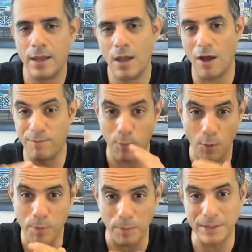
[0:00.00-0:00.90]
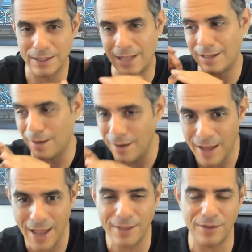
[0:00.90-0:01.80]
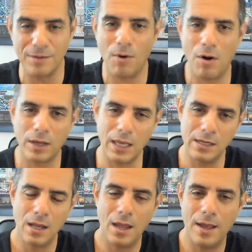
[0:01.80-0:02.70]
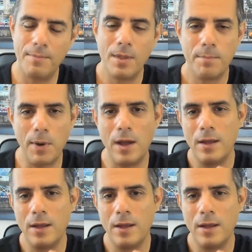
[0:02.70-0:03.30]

I've bought properties at the end of the market. But